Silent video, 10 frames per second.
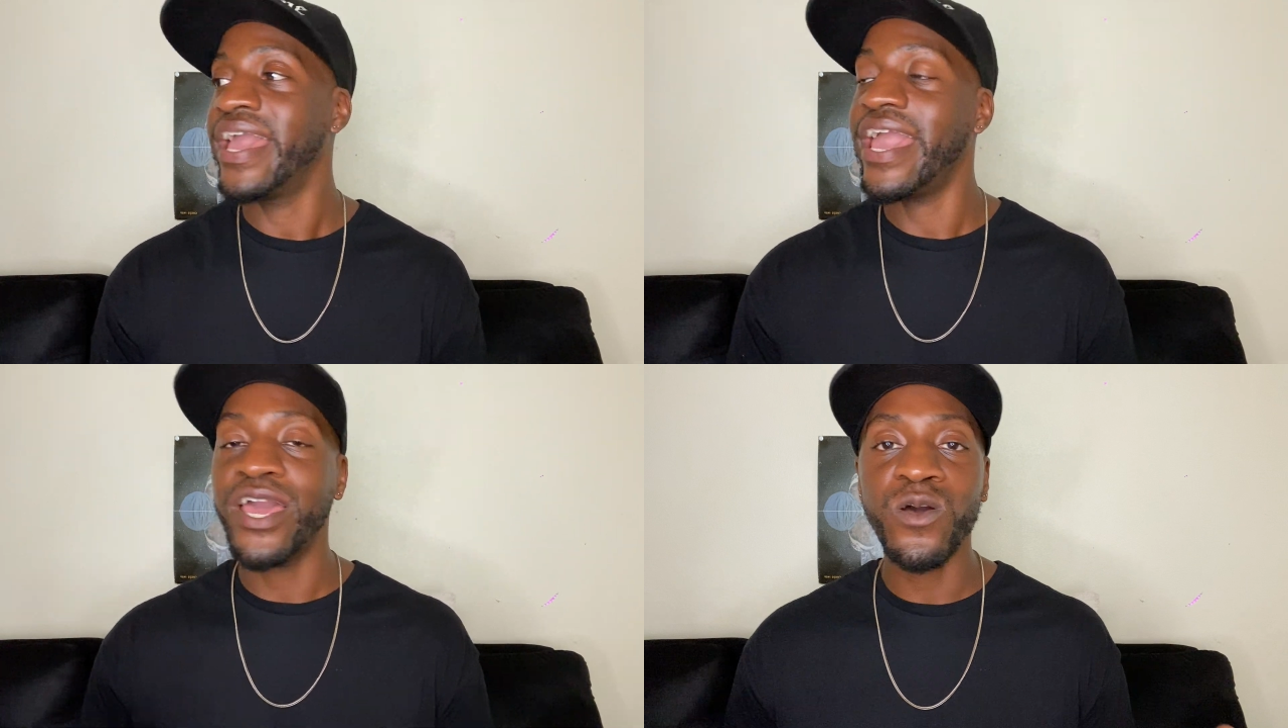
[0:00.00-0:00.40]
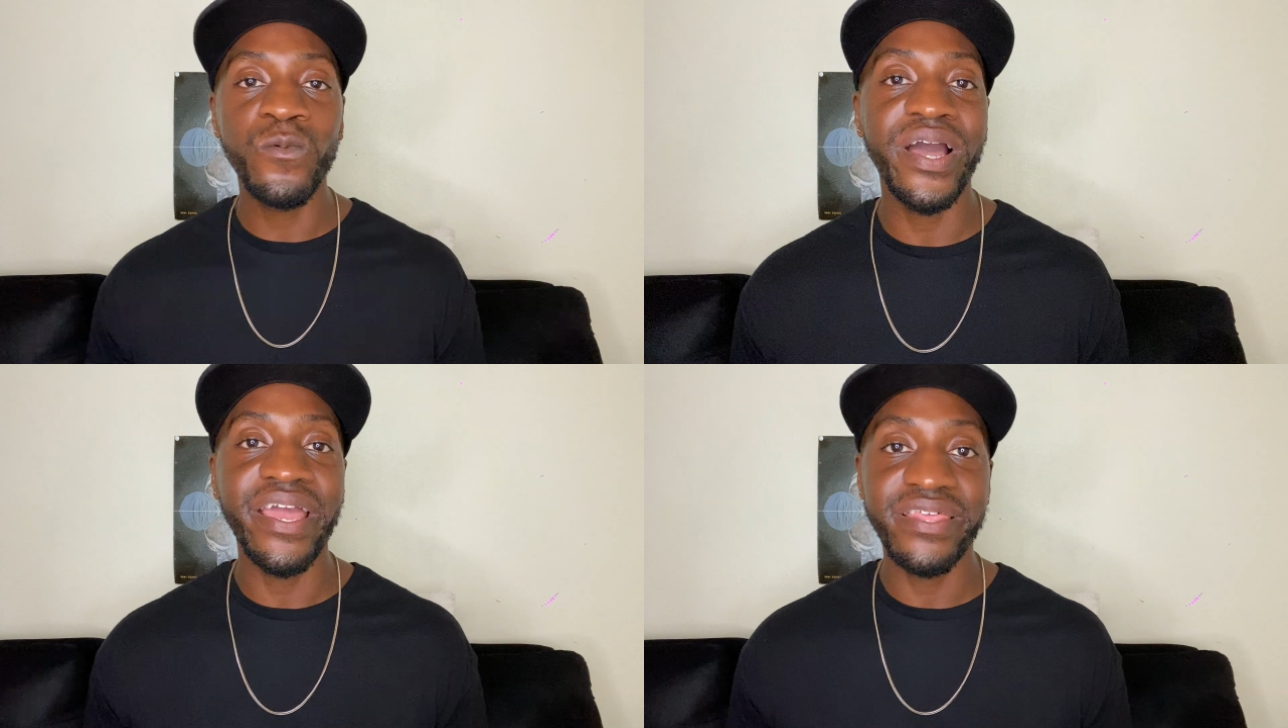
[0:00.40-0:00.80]
in a
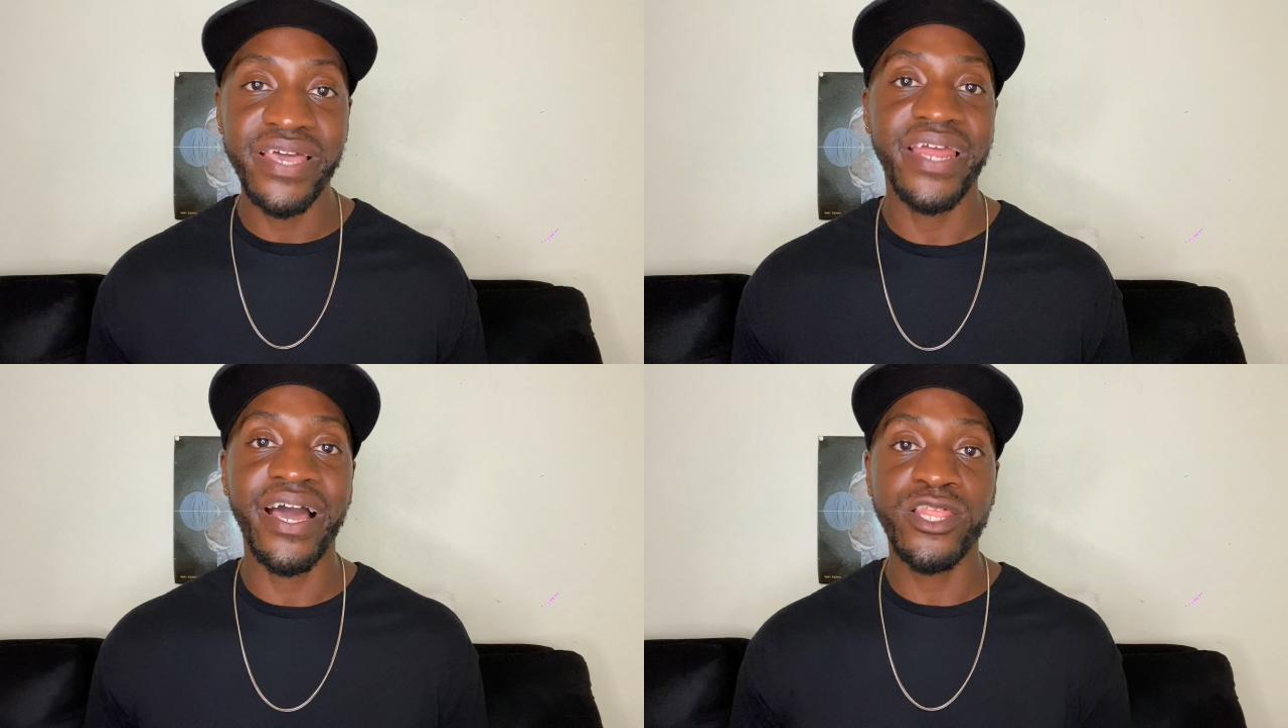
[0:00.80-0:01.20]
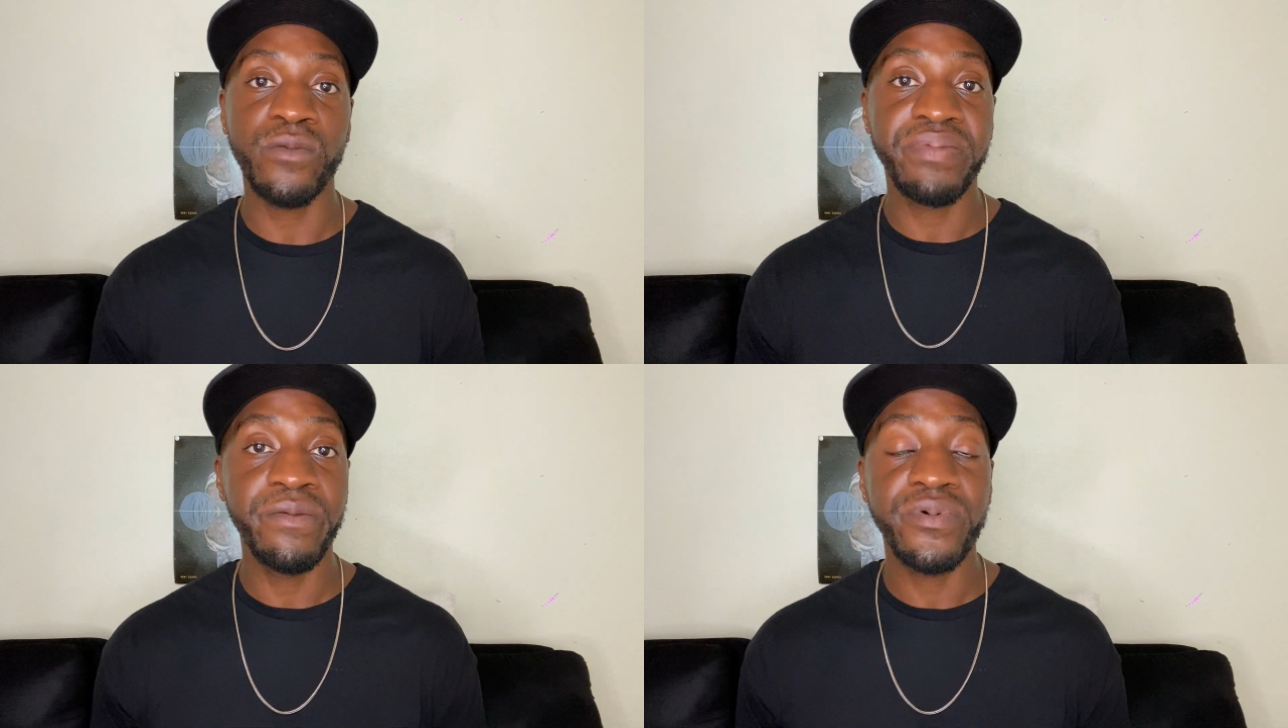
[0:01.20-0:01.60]
way that other
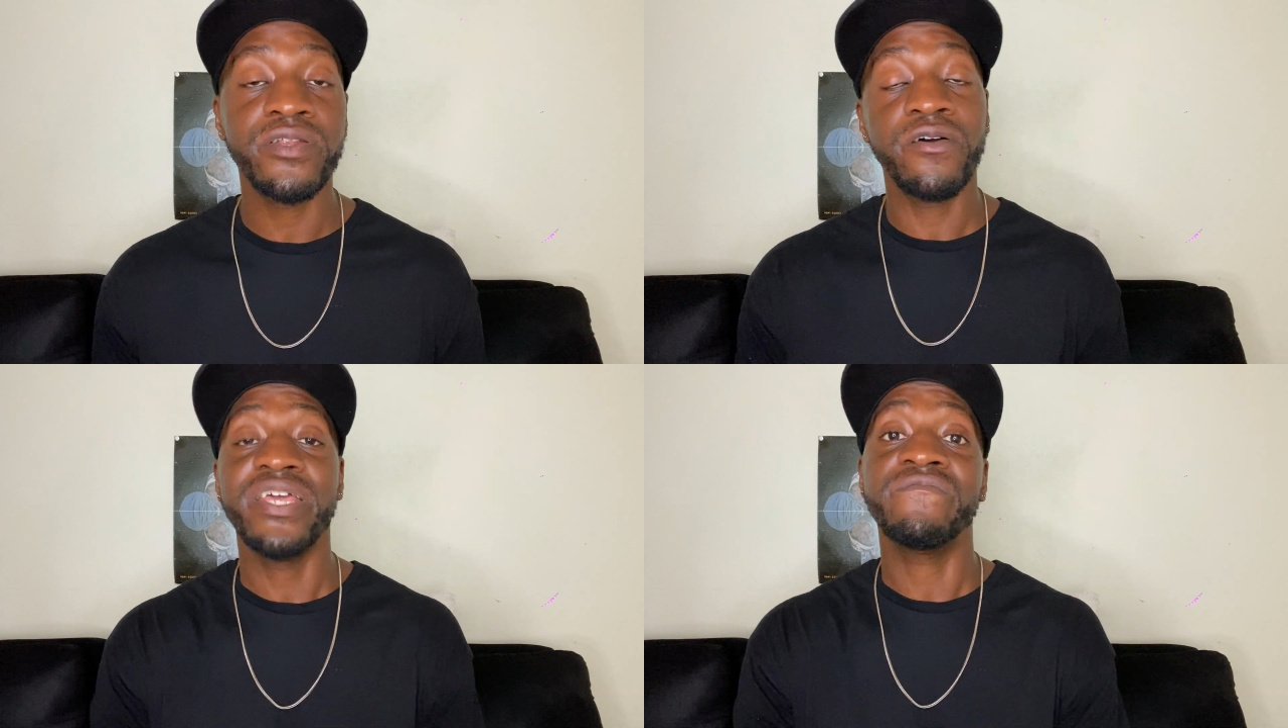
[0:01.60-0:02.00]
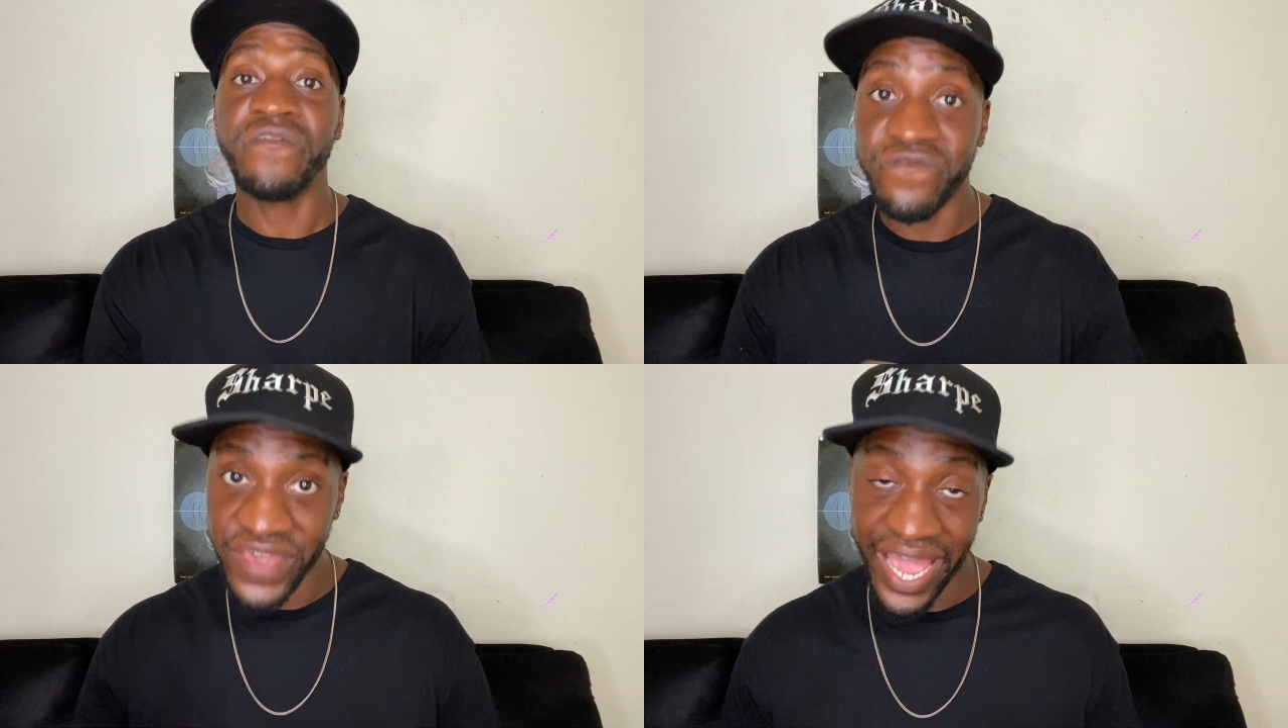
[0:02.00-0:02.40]
people don't
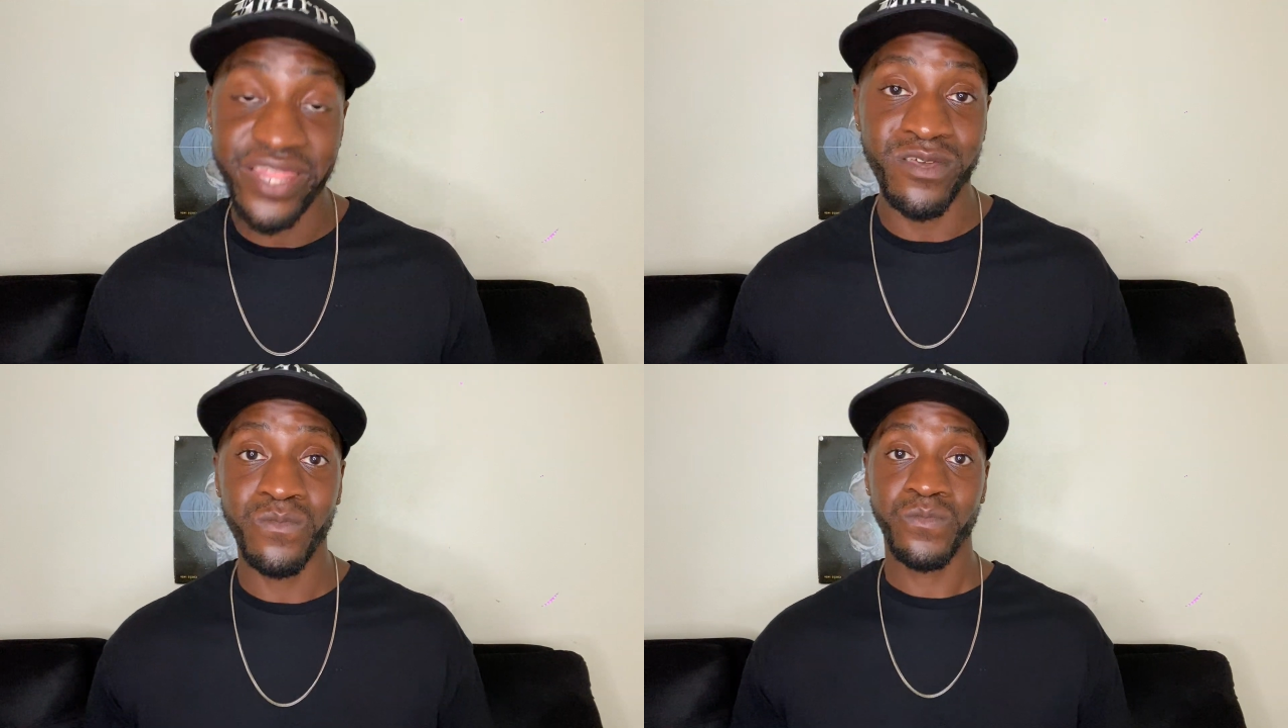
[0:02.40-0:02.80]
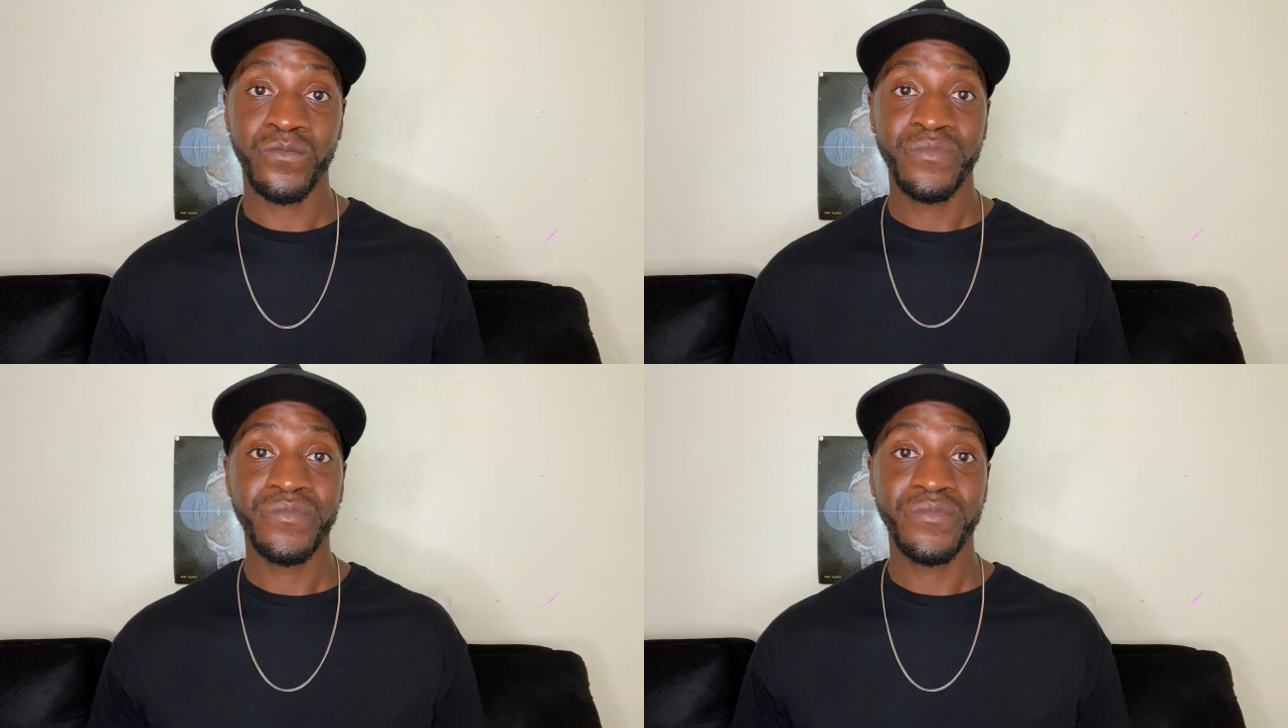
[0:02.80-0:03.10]
even fathom.